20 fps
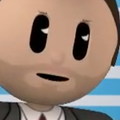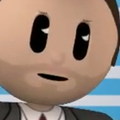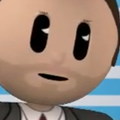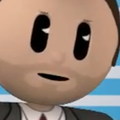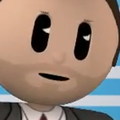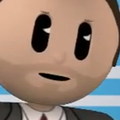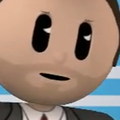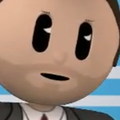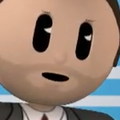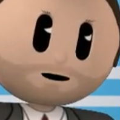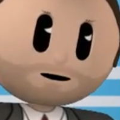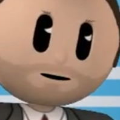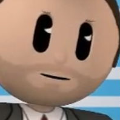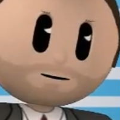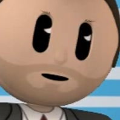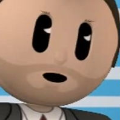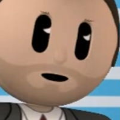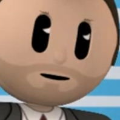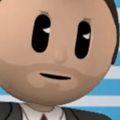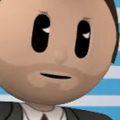maybe the
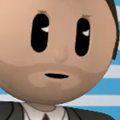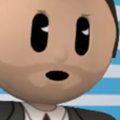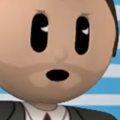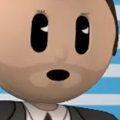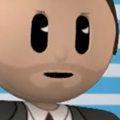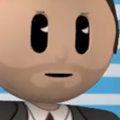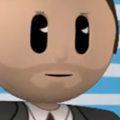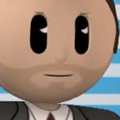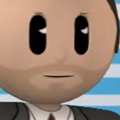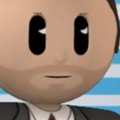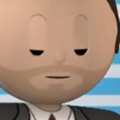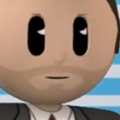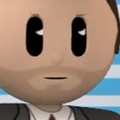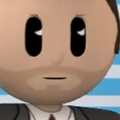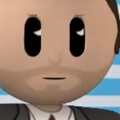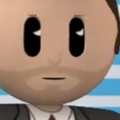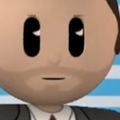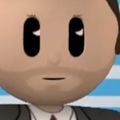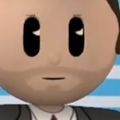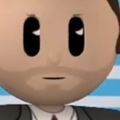next week comes,
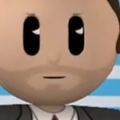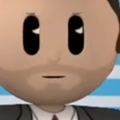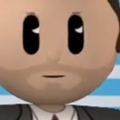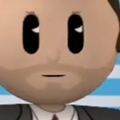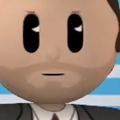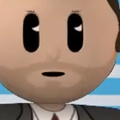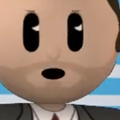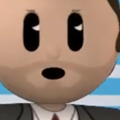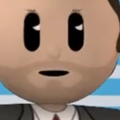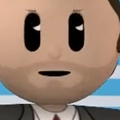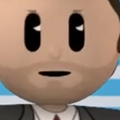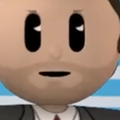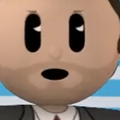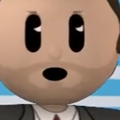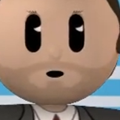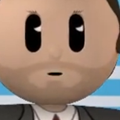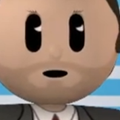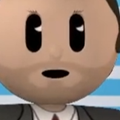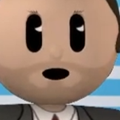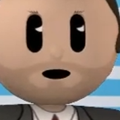and
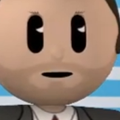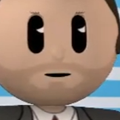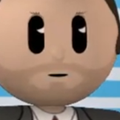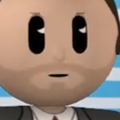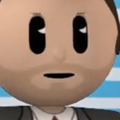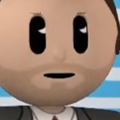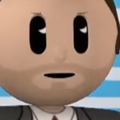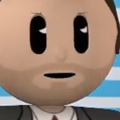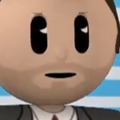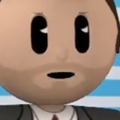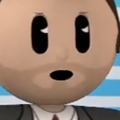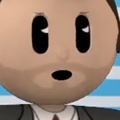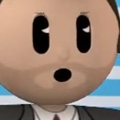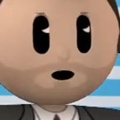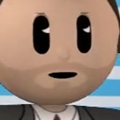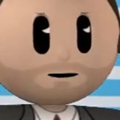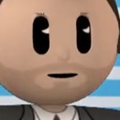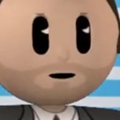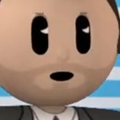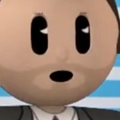they are about ready to
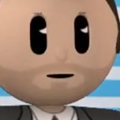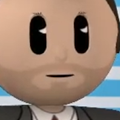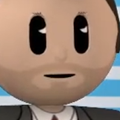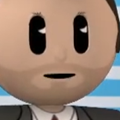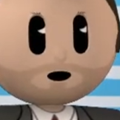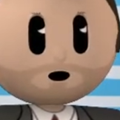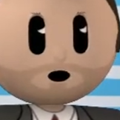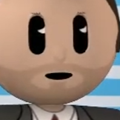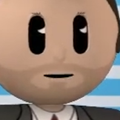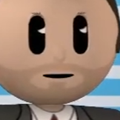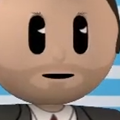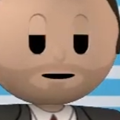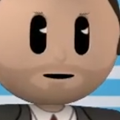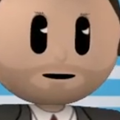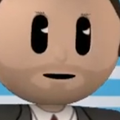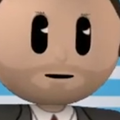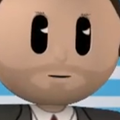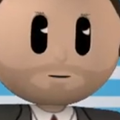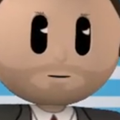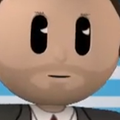walk past you
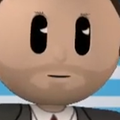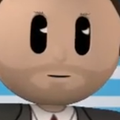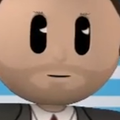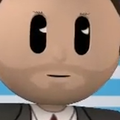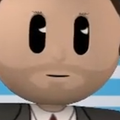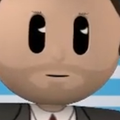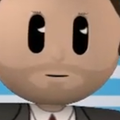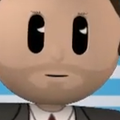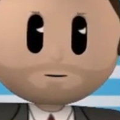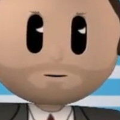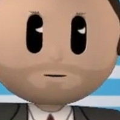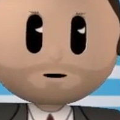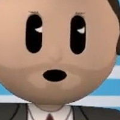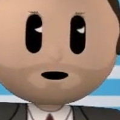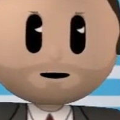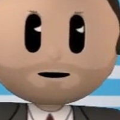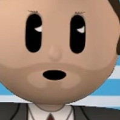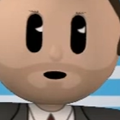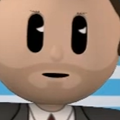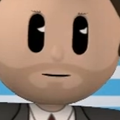again.
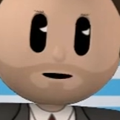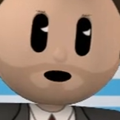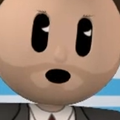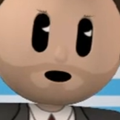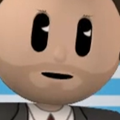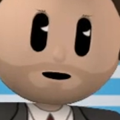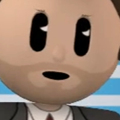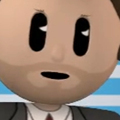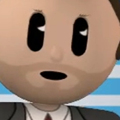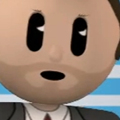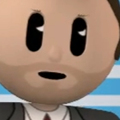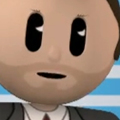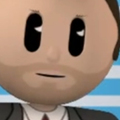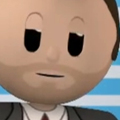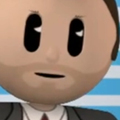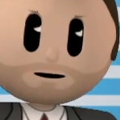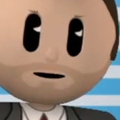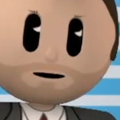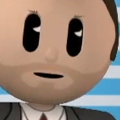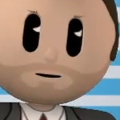And you stop them
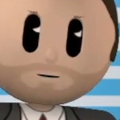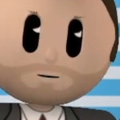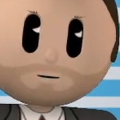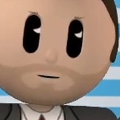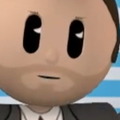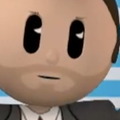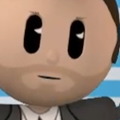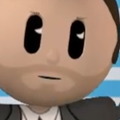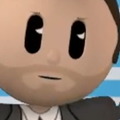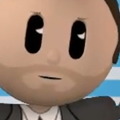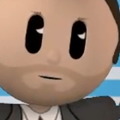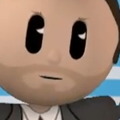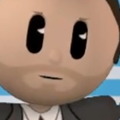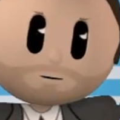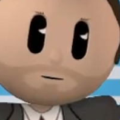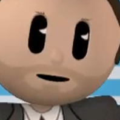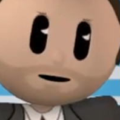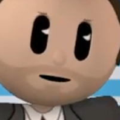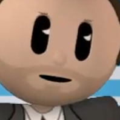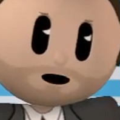and say,
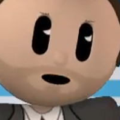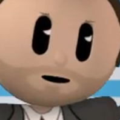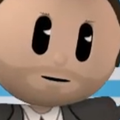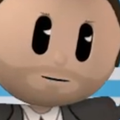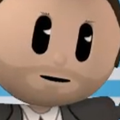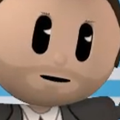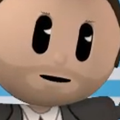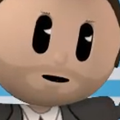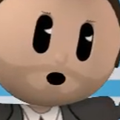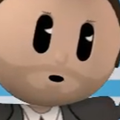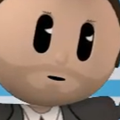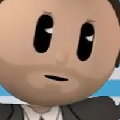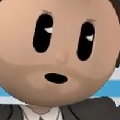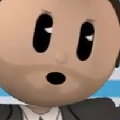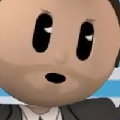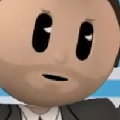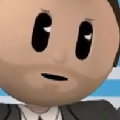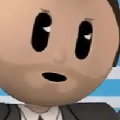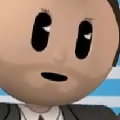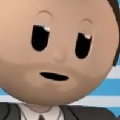did I say or
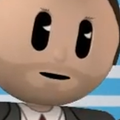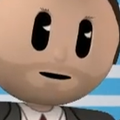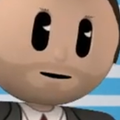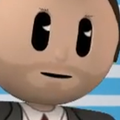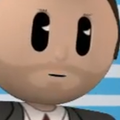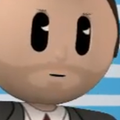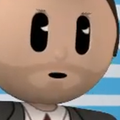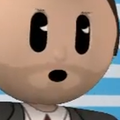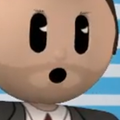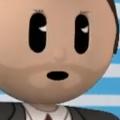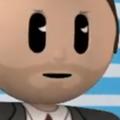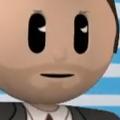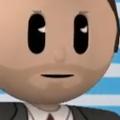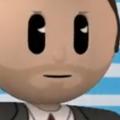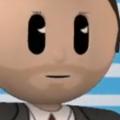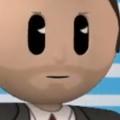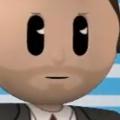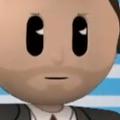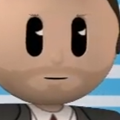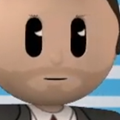do something wrong?